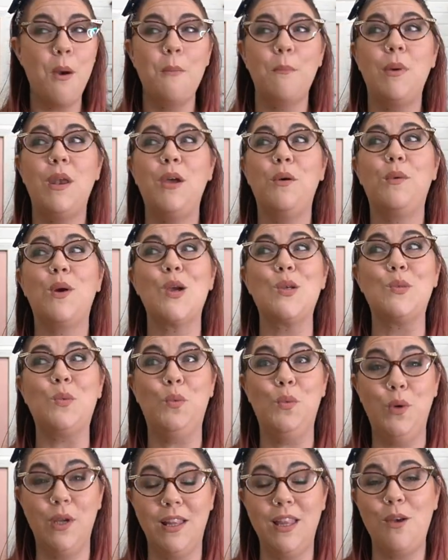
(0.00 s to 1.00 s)
but it works
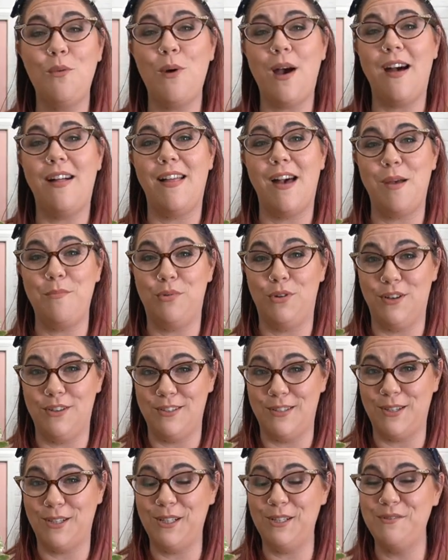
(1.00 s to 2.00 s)
really well on
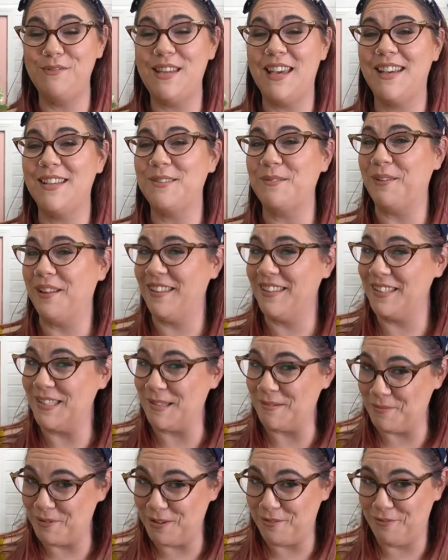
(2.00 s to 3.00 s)
preserved as well as
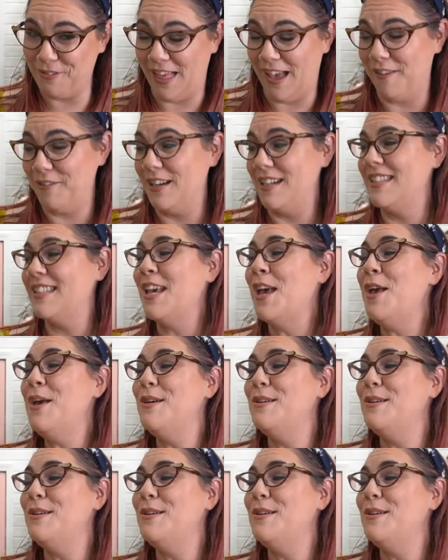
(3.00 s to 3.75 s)
the wood flowers.